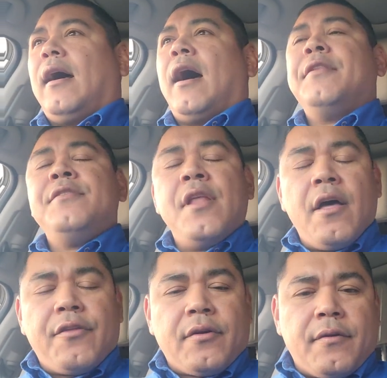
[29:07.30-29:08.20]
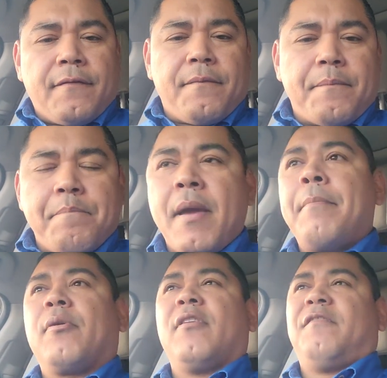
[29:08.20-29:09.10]
another
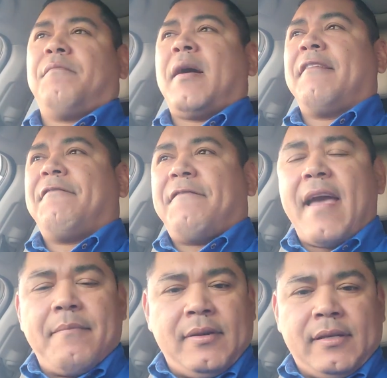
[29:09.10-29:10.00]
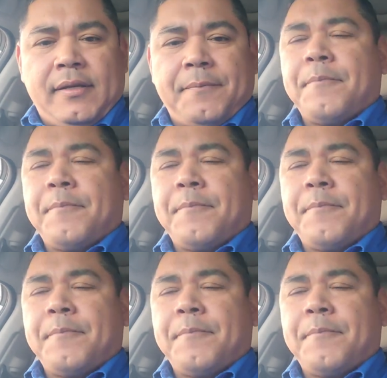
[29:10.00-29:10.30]
member of my family